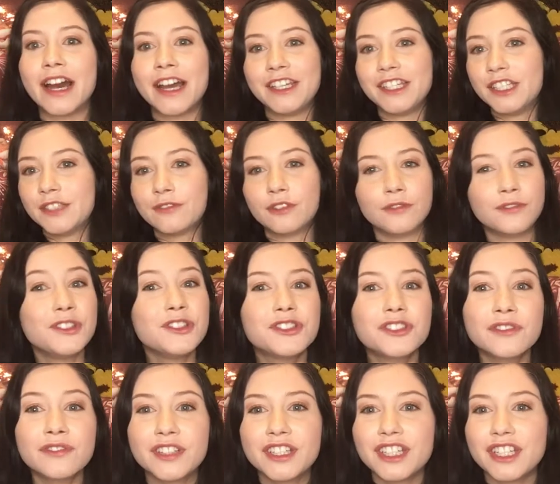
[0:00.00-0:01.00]
ideas for
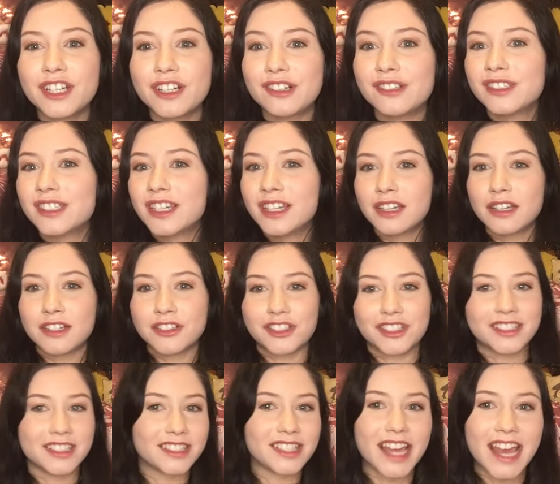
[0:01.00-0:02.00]
future videos
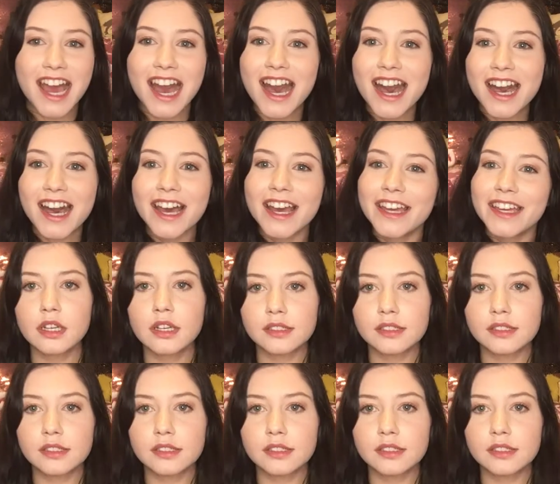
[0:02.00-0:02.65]
just to say hi.